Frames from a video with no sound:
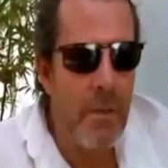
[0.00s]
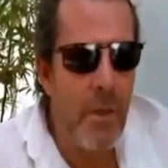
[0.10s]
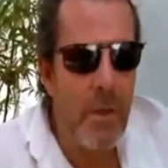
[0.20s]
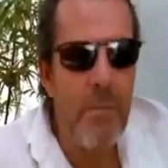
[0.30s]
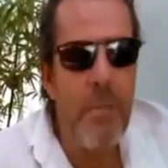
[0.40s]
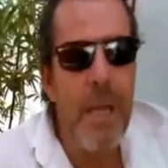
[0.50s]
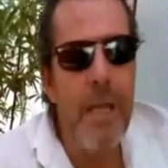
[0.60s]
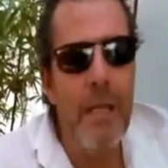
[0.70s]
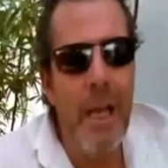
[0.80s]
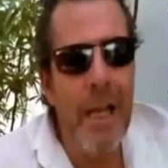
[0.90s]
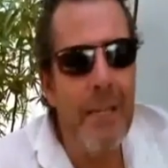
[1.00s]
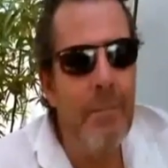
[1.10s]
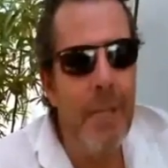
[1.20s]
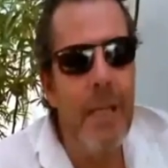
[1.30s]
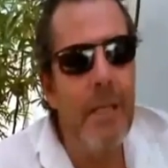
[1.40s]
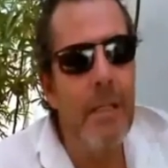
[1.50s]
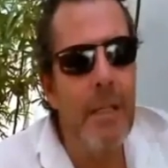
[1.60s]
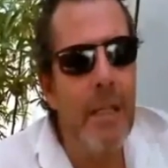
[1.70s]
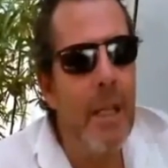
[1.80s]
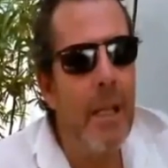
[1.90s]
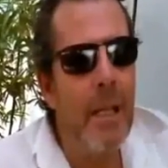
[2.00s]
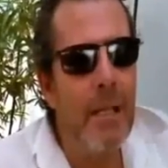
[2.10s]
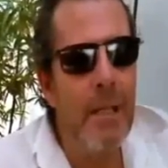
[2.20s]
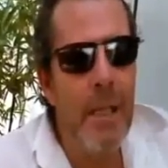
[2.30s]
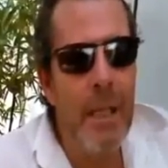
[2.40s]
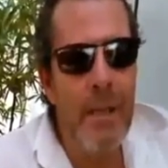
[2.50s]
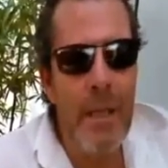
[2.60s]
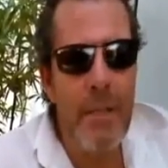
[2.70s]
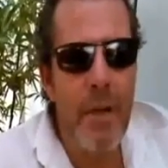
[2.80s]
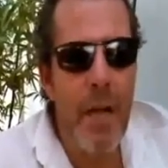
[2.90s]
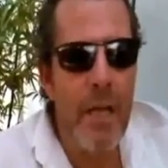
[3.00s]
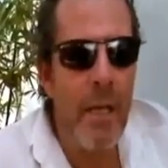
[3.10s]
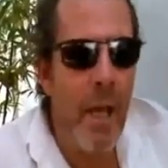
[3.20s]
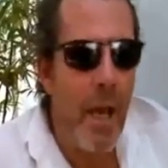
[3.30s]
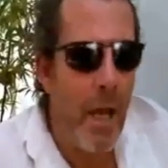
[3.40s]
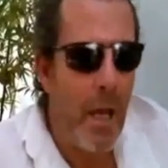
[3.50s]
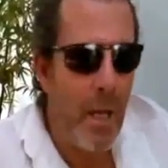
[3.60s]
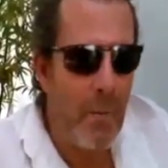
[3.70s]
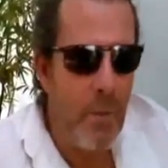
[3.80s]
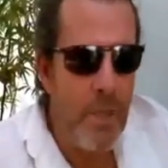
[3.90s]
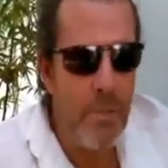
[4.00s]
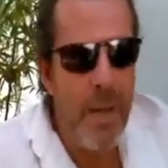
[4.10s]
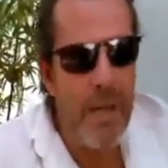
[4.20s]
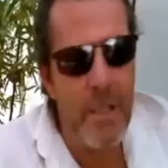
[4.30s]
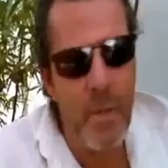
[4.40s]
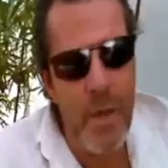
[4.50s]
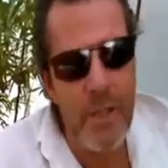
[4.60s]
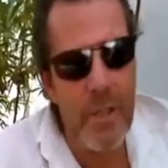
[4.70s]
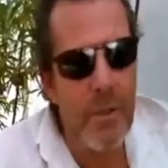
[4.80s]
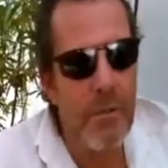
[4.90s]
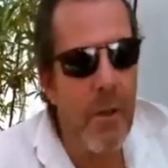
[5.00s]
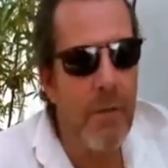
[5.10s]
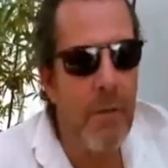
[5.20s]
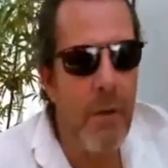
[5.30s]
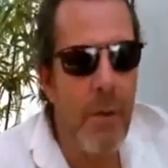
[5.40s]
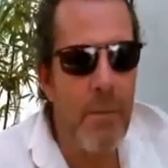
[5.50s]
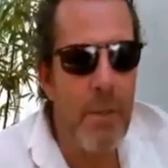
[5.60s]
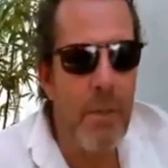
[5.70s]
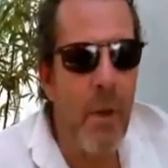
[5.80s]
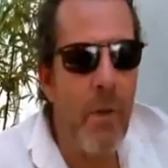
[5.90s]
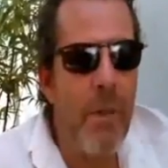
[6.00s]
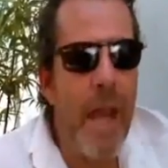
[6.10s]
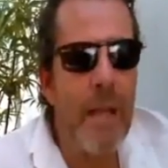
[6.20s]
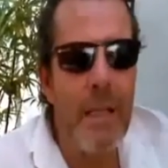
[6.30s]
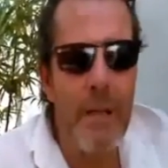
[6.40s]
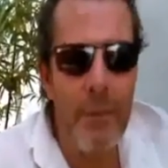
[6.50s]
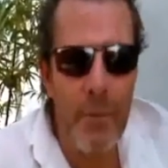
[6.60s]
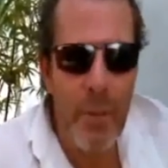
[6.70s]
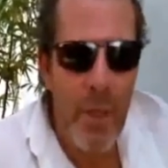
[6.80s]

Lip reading: gone unimpeded in their trade, which begs the question of corruption on that level.